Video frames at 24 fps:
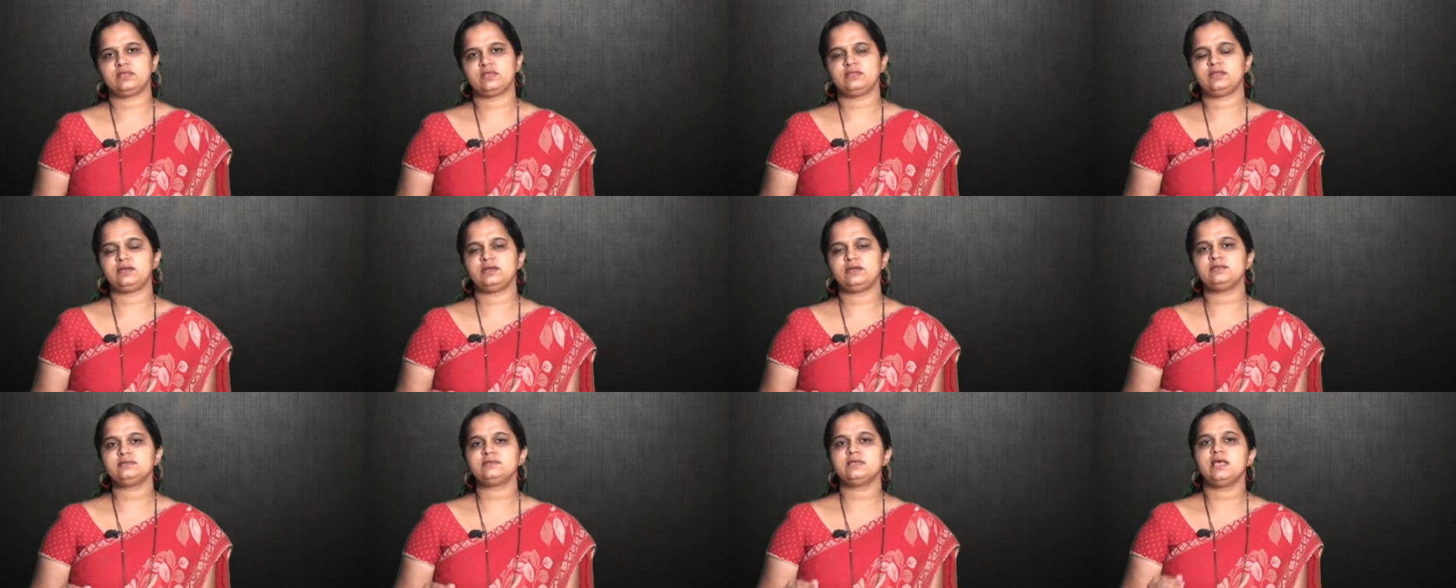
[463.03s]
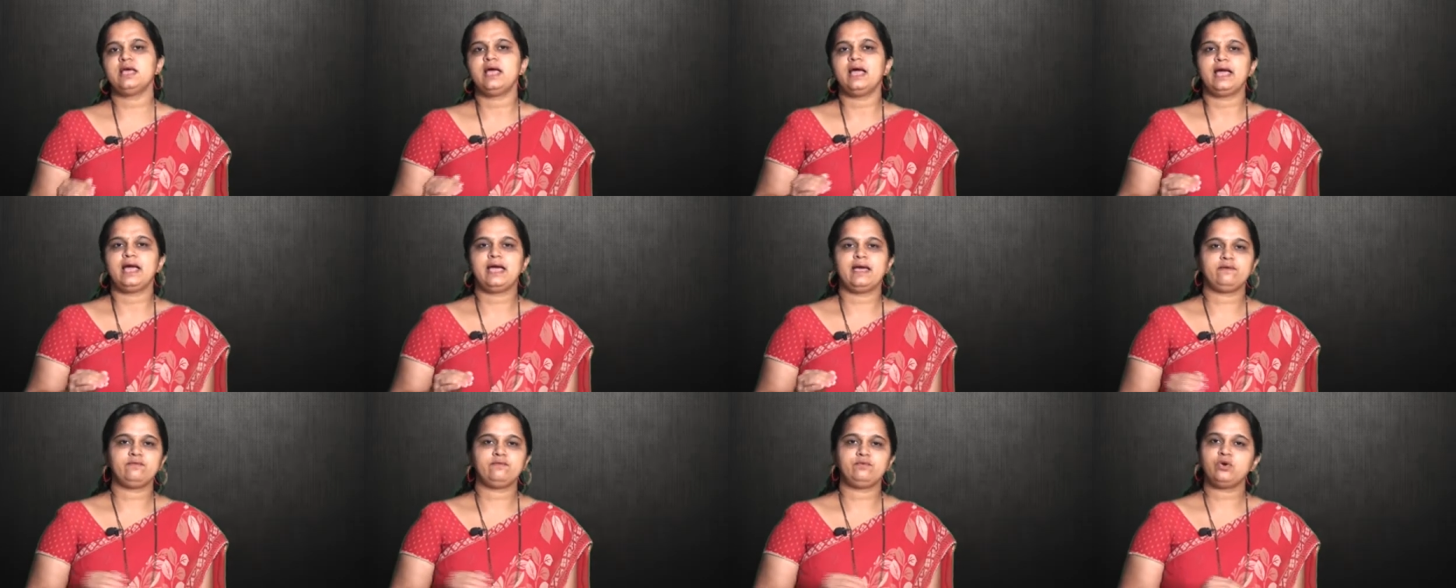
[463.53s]
that is
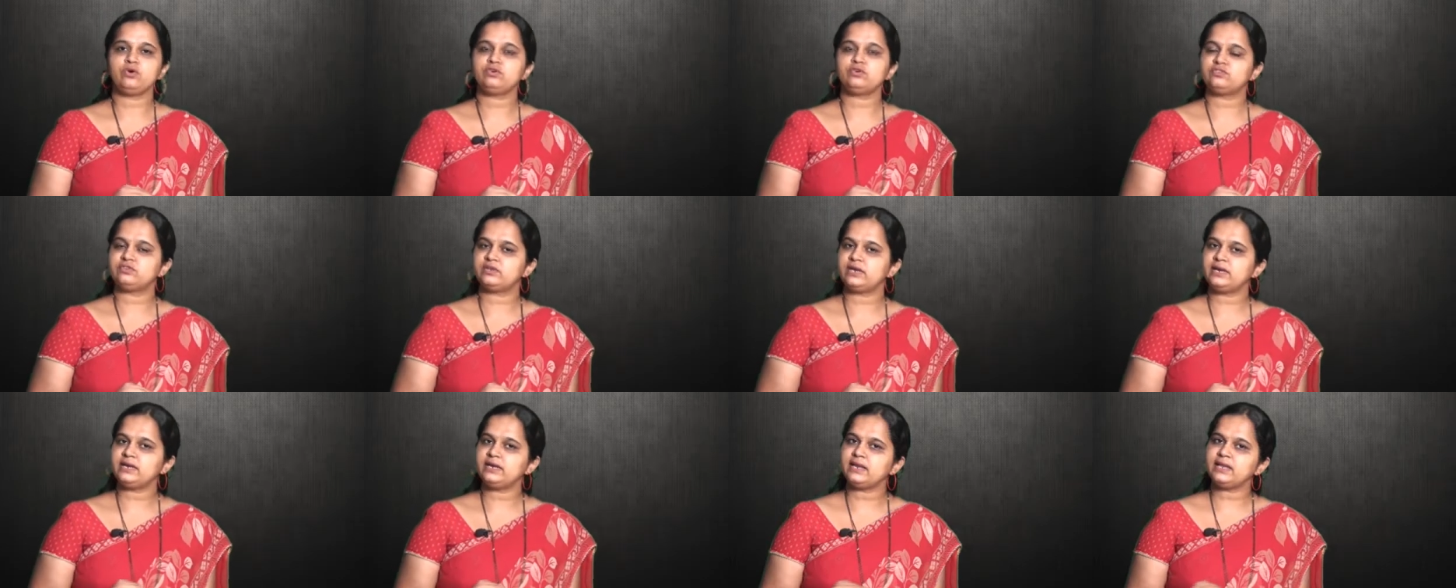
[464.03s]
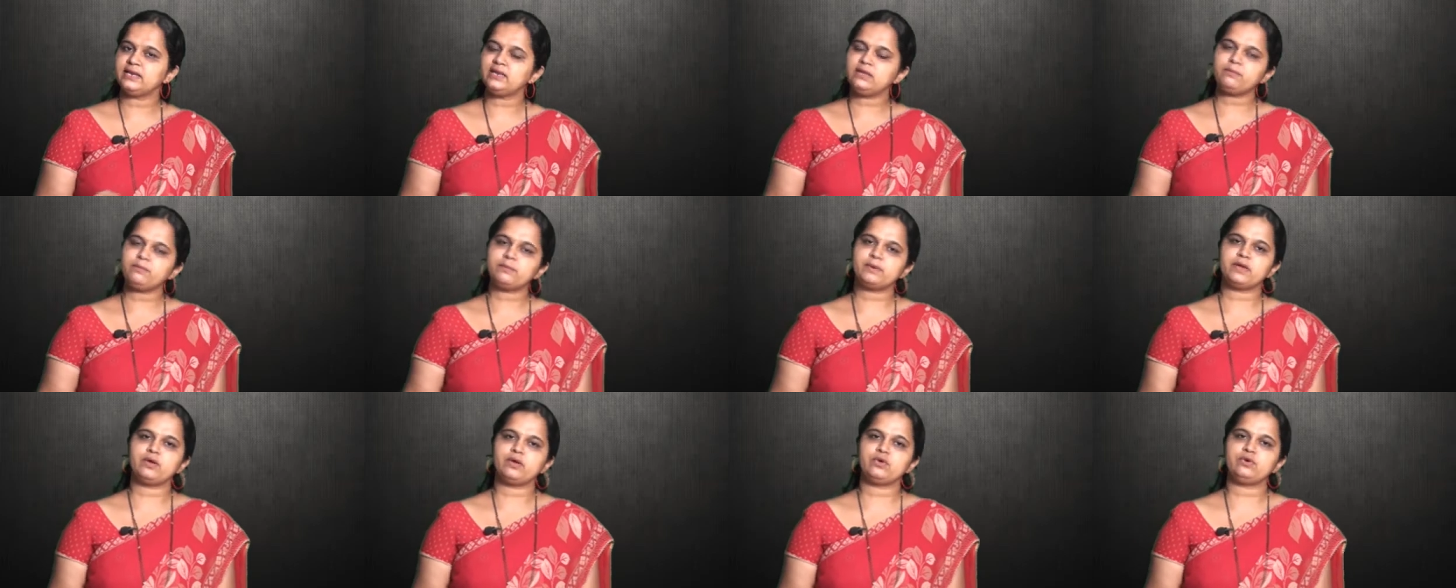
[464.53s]
I have not set any
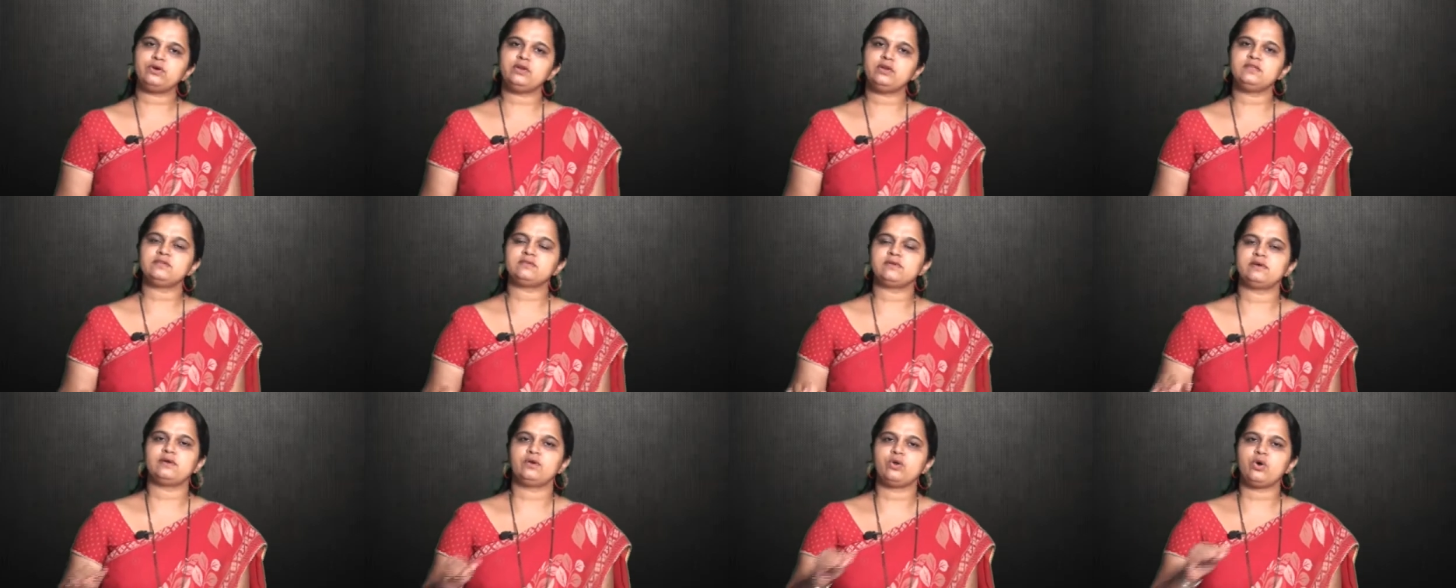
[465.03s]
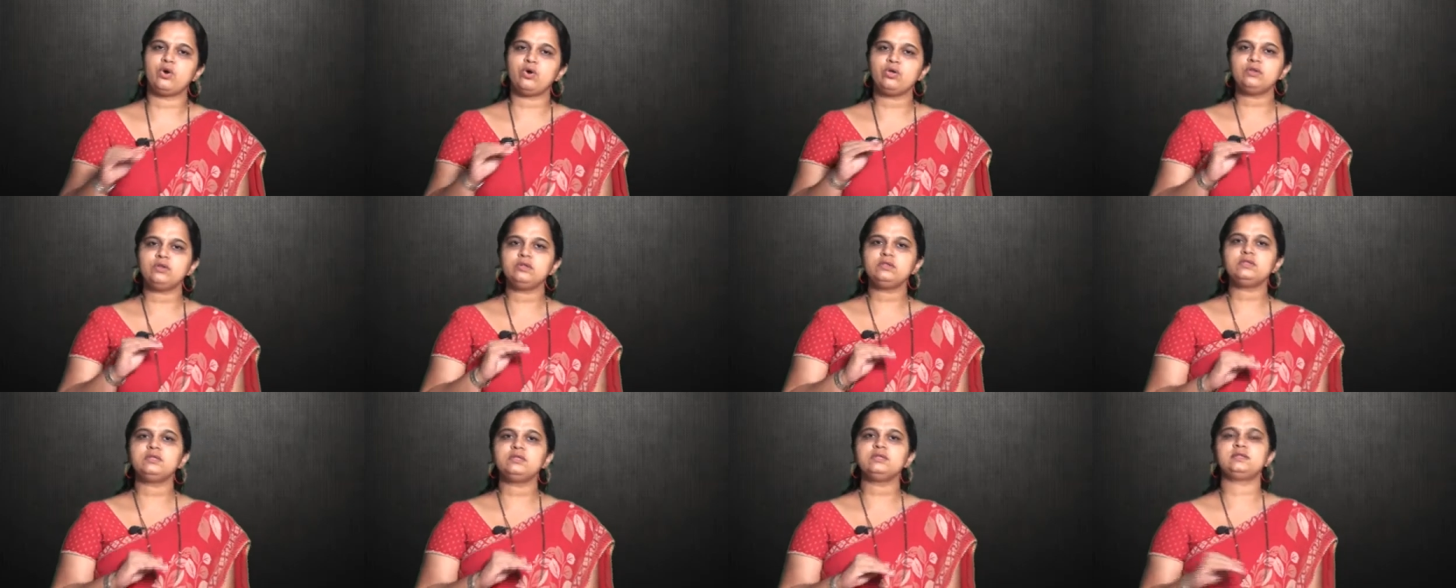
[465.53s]
priorities and
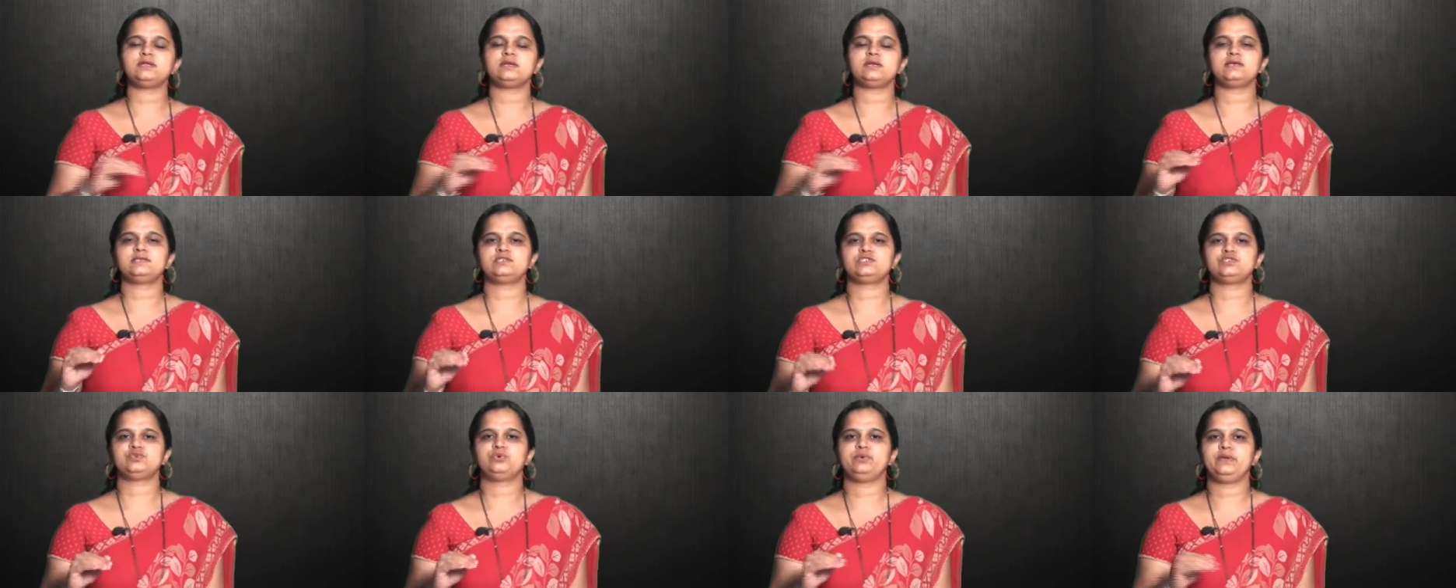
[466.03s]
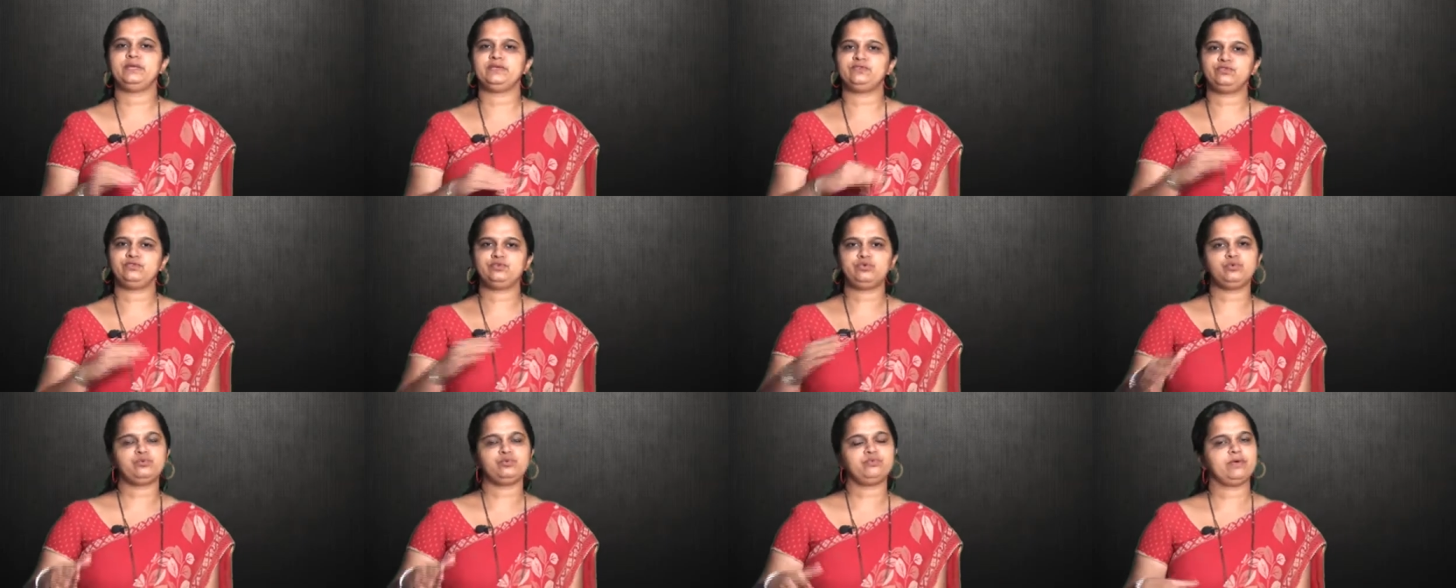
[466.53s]
all the threads should
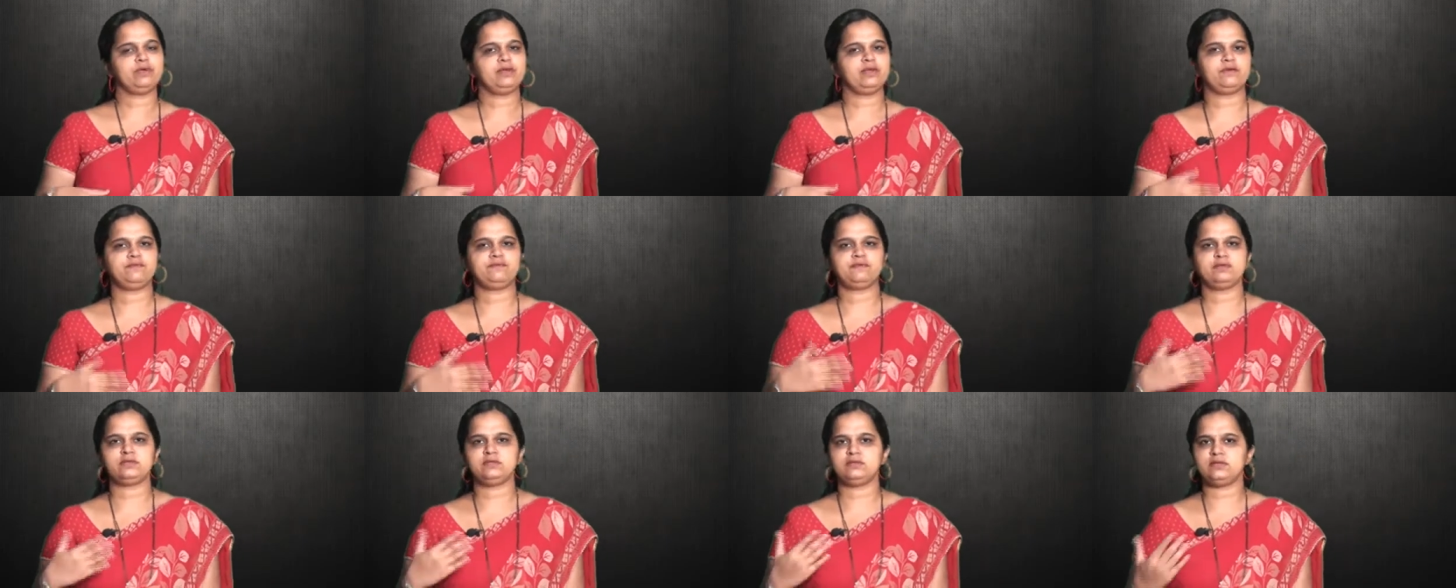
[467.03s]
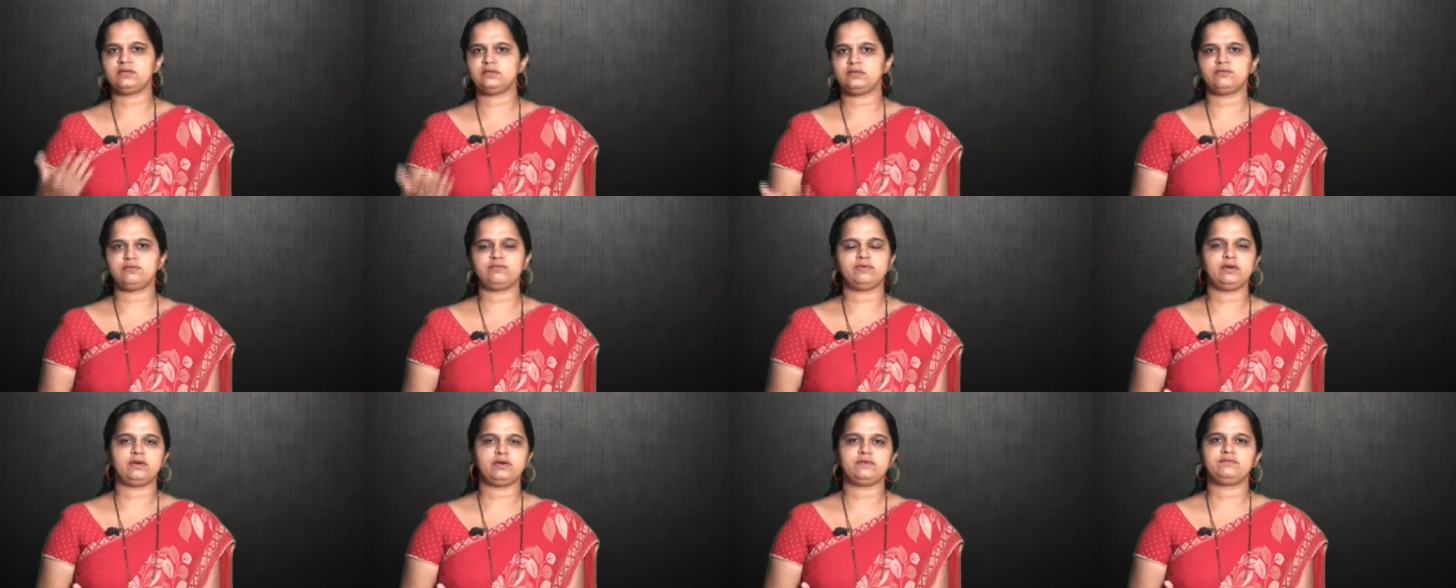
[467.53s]
execute one after the
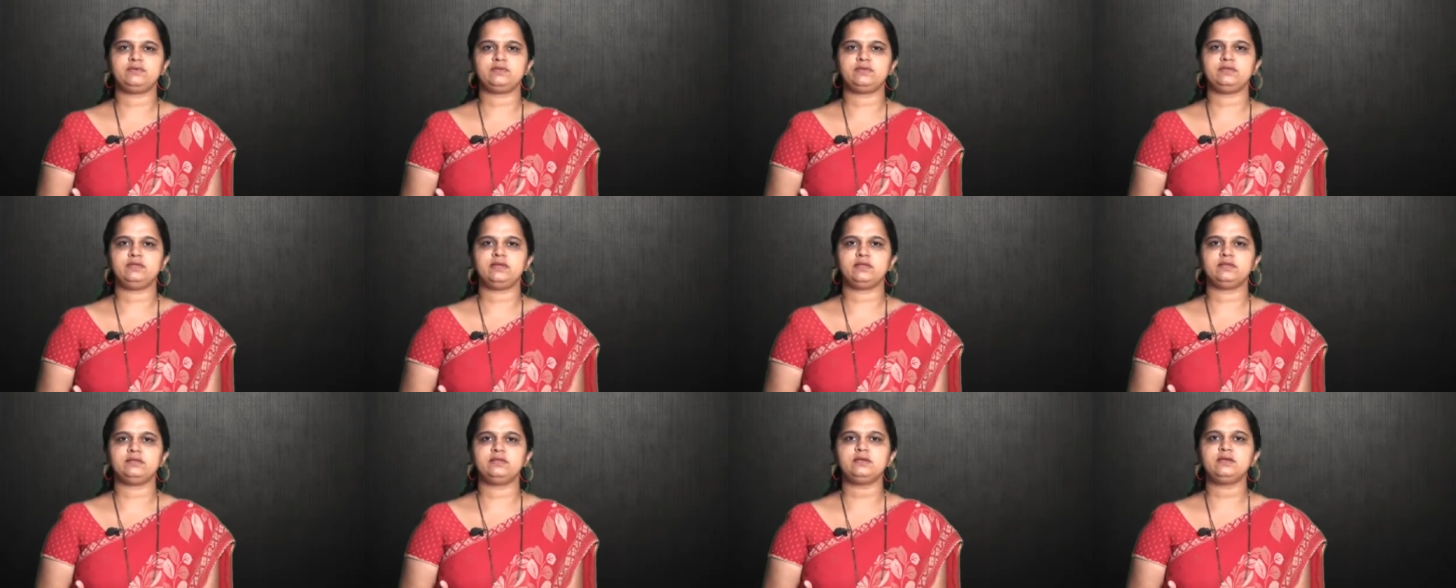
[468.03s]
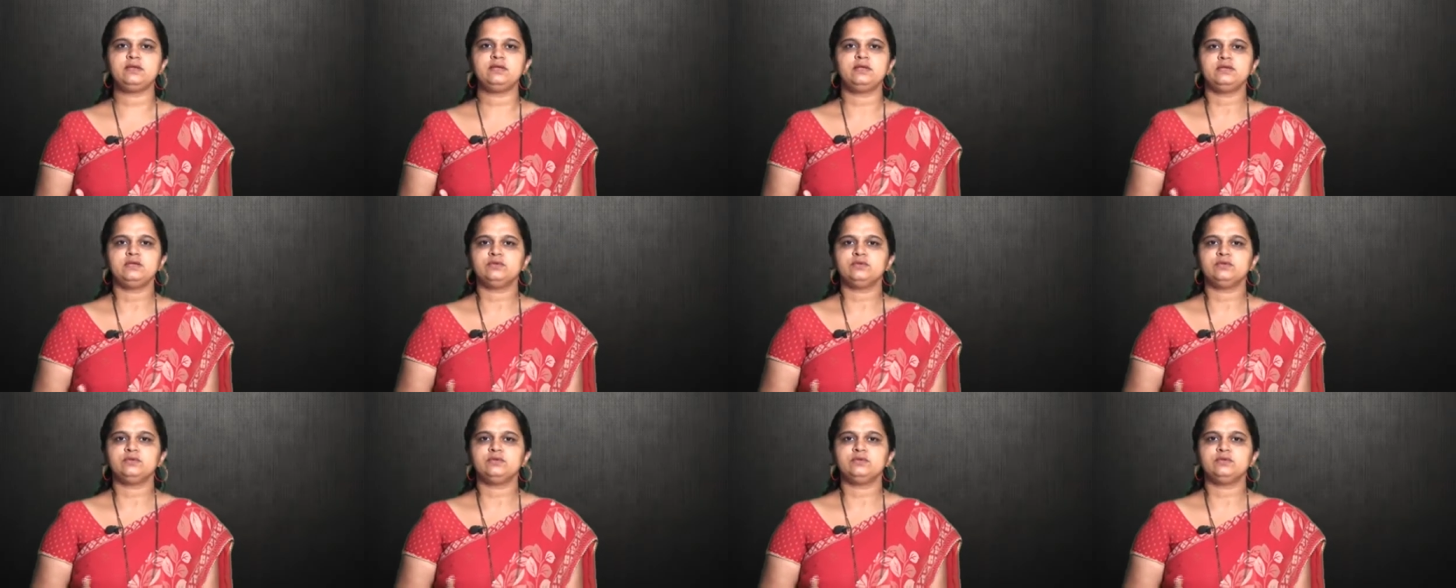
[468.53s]
other, one after the other.